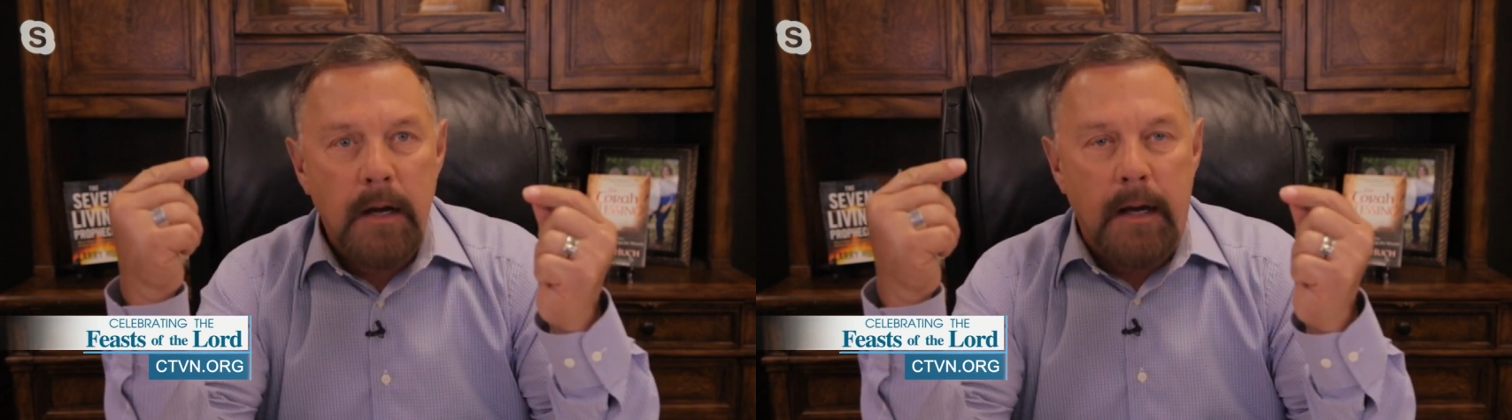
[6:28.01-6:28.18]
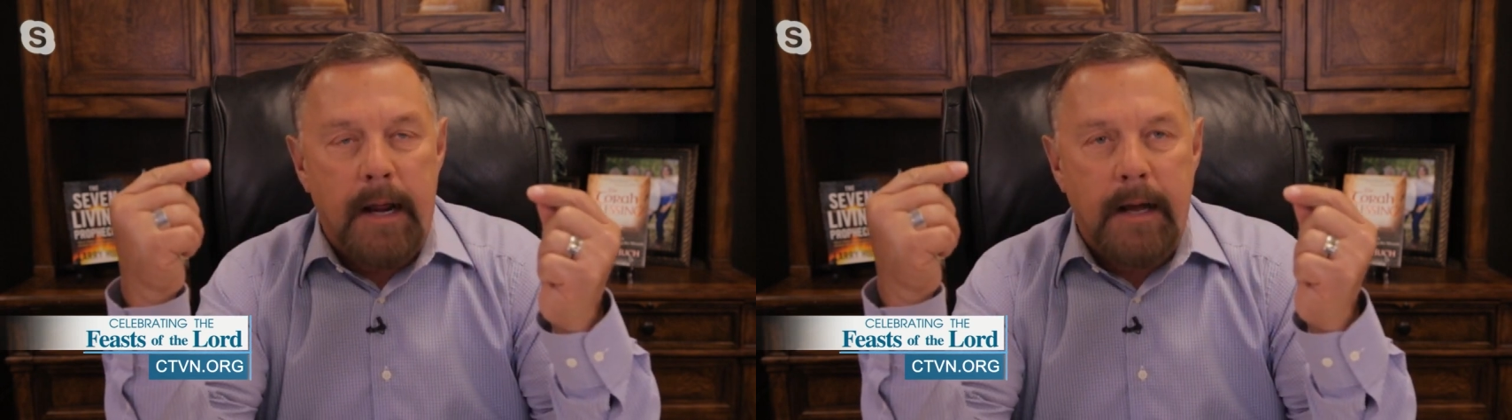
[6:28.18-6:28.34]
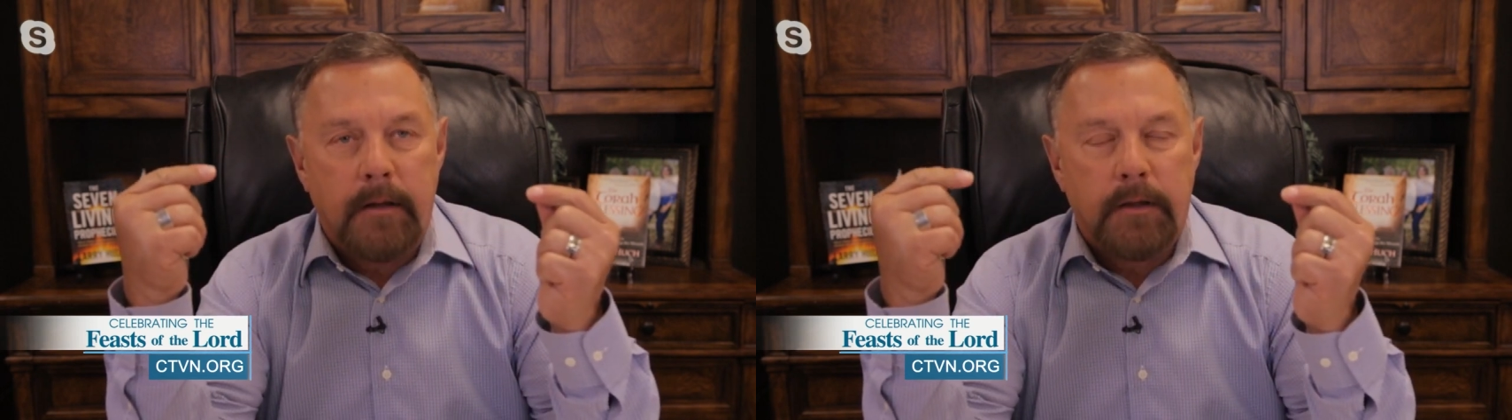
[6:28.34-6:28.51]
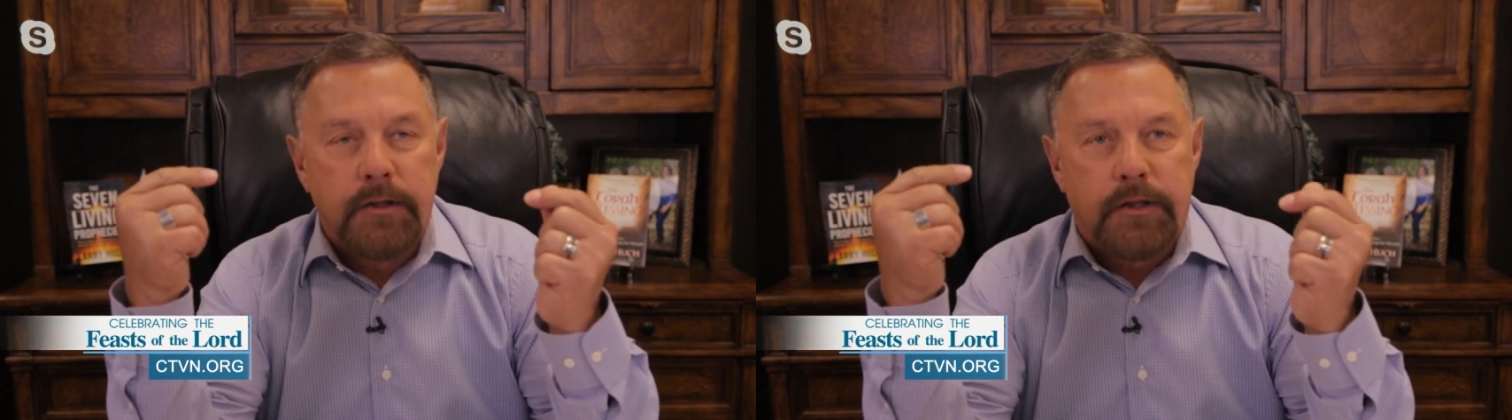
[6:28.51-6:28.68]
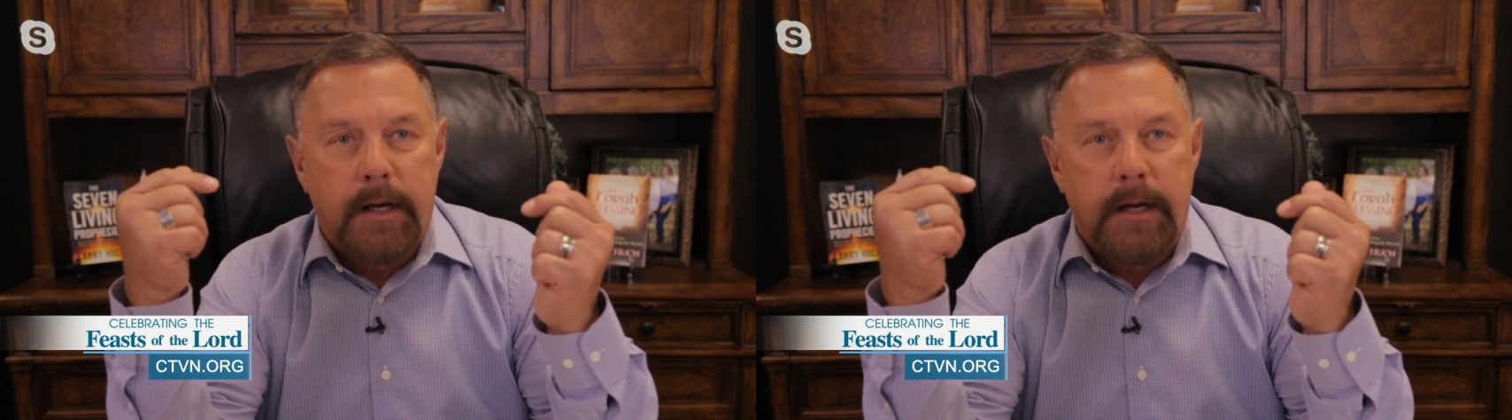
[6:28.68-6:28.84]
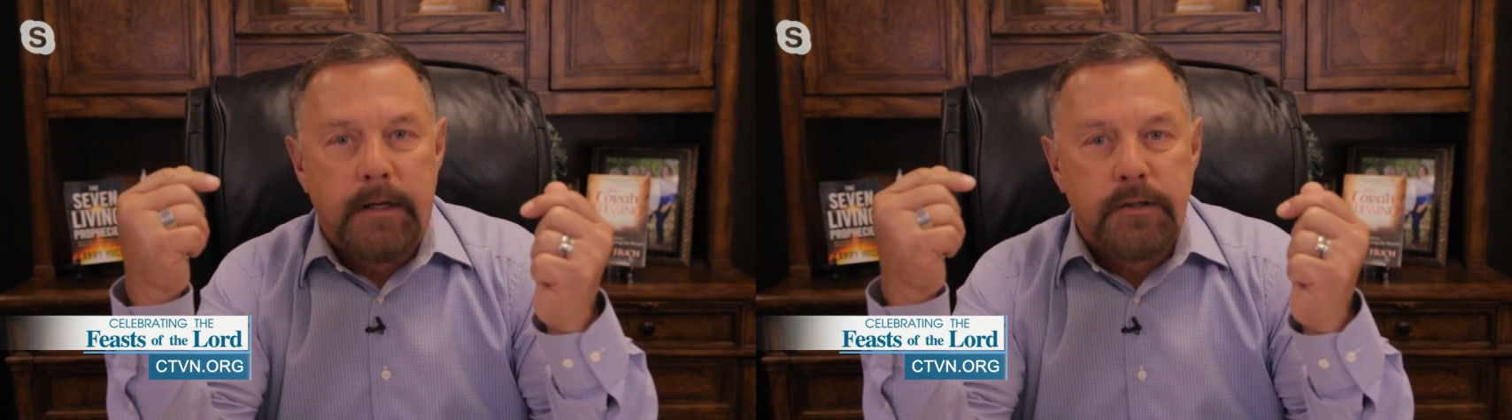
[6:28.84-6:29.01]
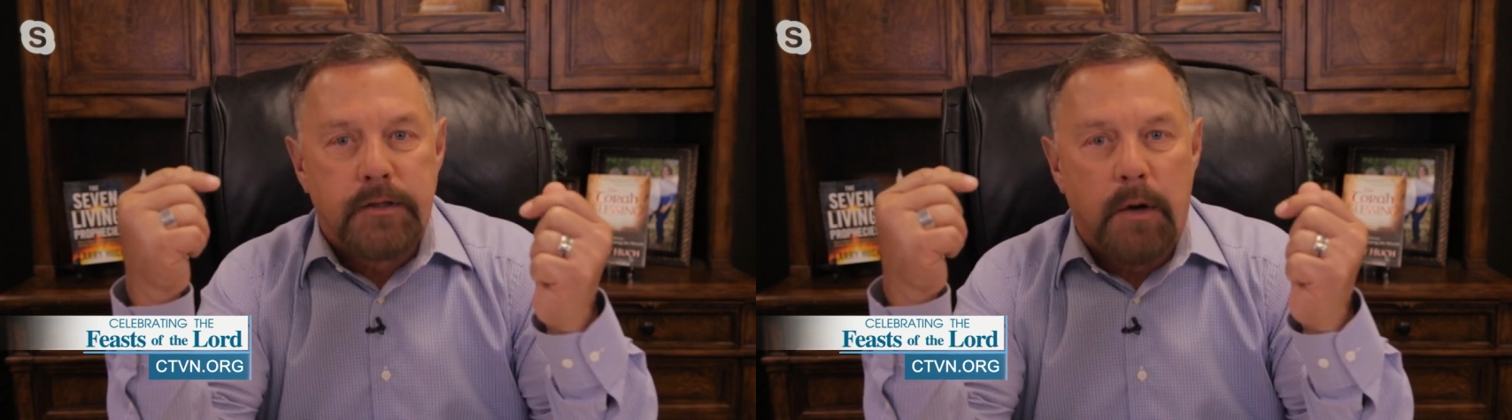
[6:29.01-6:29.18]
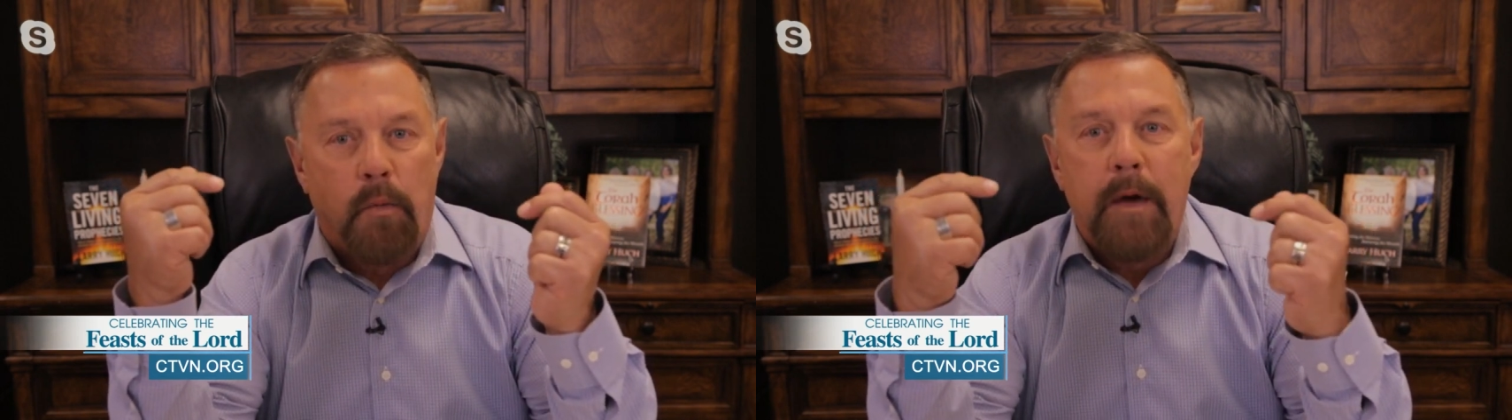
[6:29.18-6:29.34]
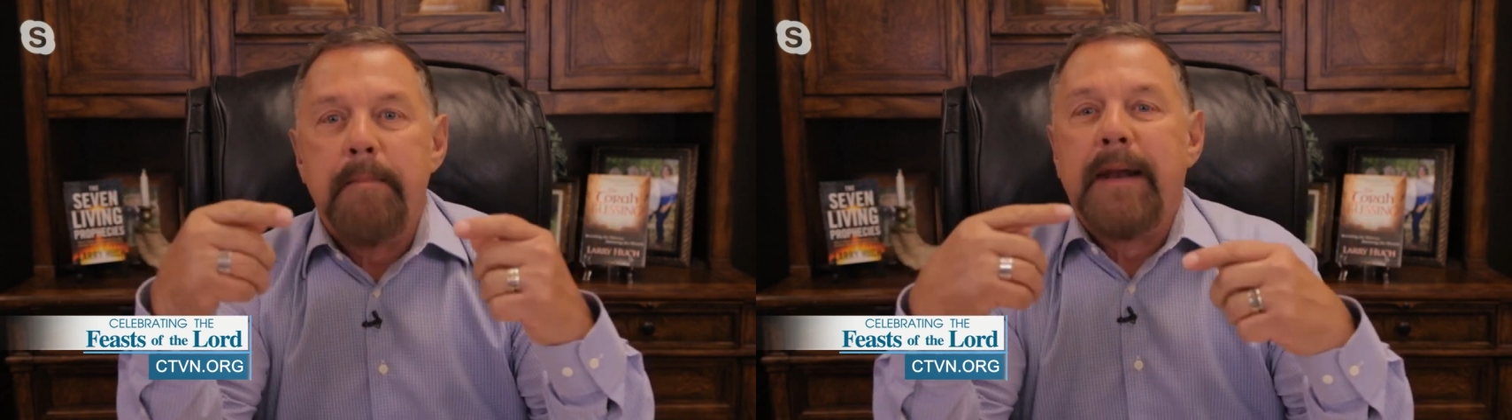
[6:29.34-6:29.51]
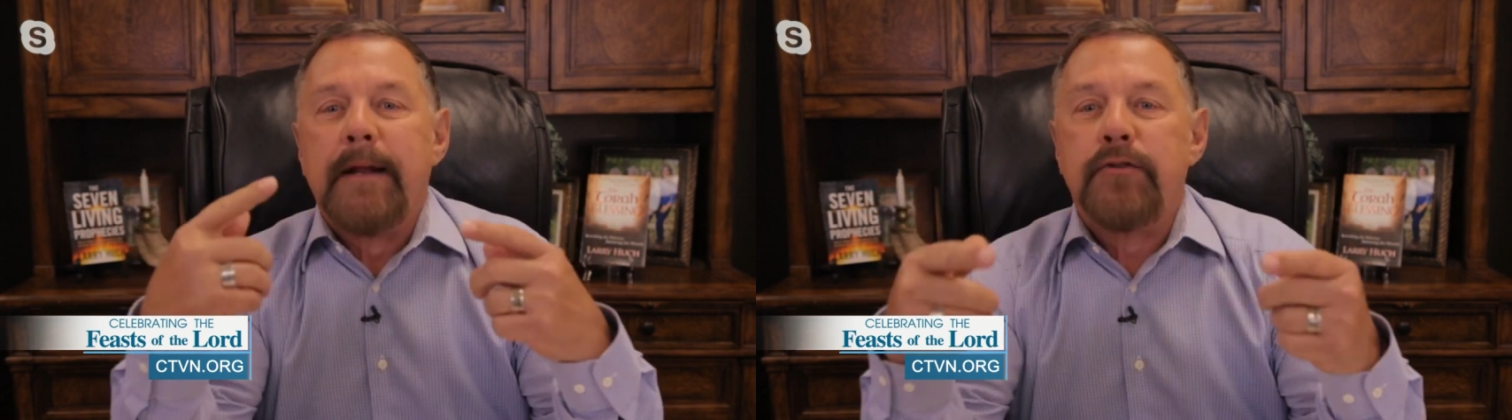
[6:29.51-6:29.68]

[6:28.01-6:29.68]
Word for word: in English is we've been